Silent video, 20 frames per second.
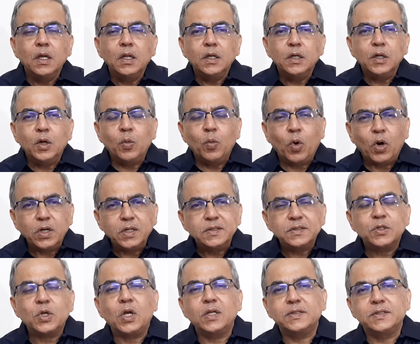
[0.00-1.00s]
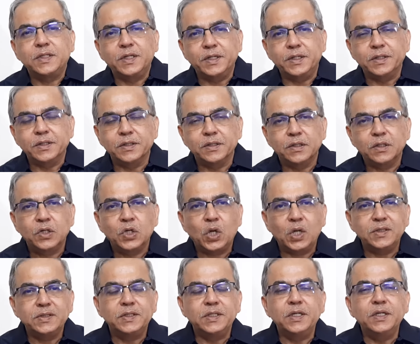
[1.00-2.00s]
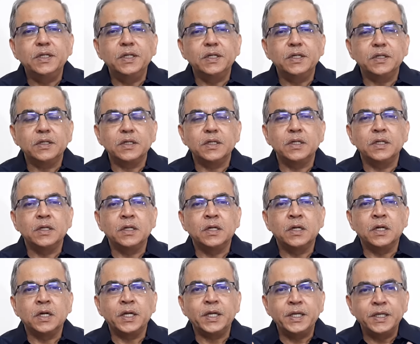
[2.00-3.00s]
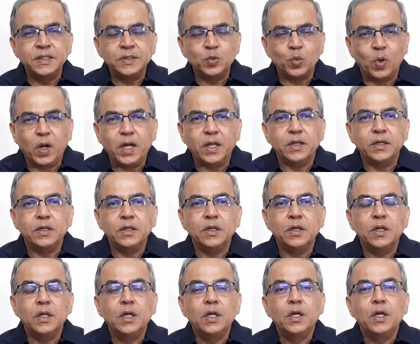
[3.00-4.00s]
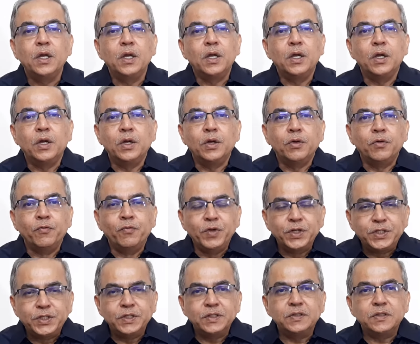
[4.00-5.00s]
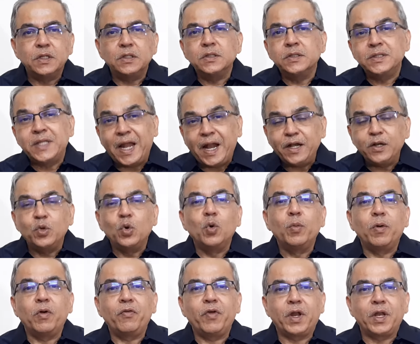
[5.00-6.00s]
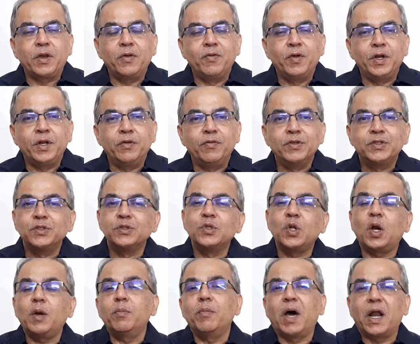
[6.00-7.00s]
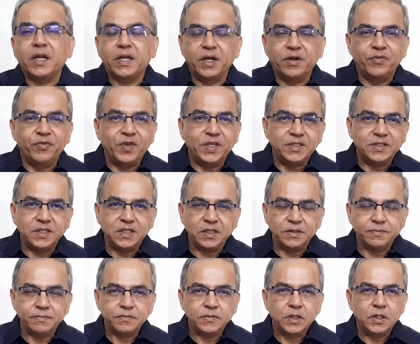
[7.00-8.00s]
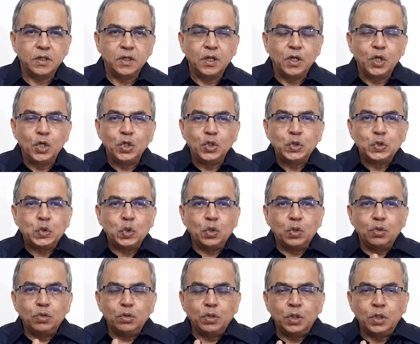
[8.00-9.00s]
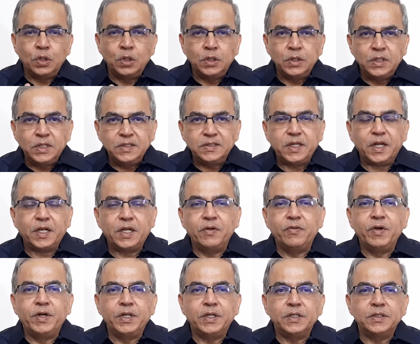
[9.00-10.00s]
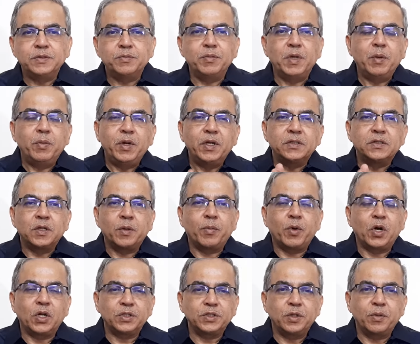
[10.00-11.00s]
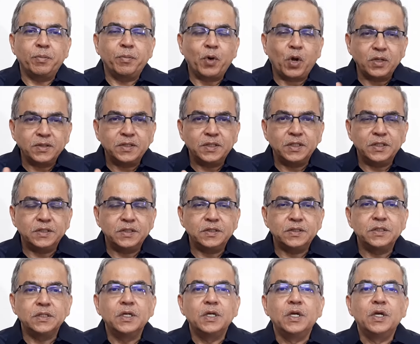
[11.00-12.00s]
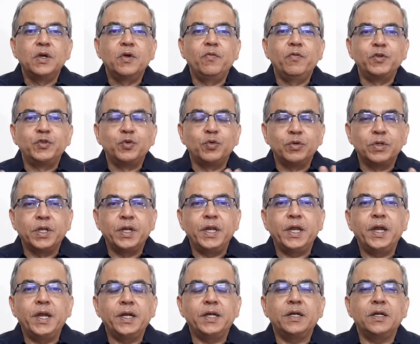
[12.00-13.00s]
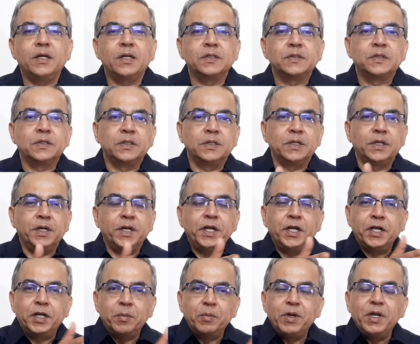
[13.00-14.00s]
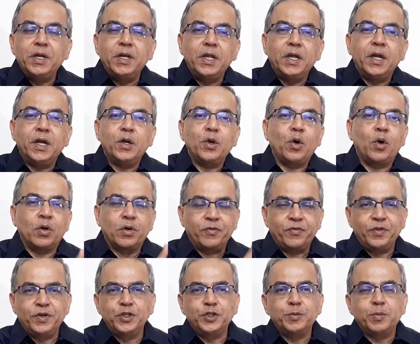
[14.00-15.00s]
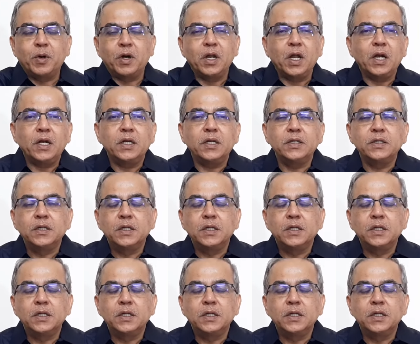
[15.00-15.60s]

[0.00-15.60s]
Now, what is cost center? Cost center is one which is that group of activity which is not market facing. So these activities, maybe it's a production process which would create a certain intermediate or a finished product,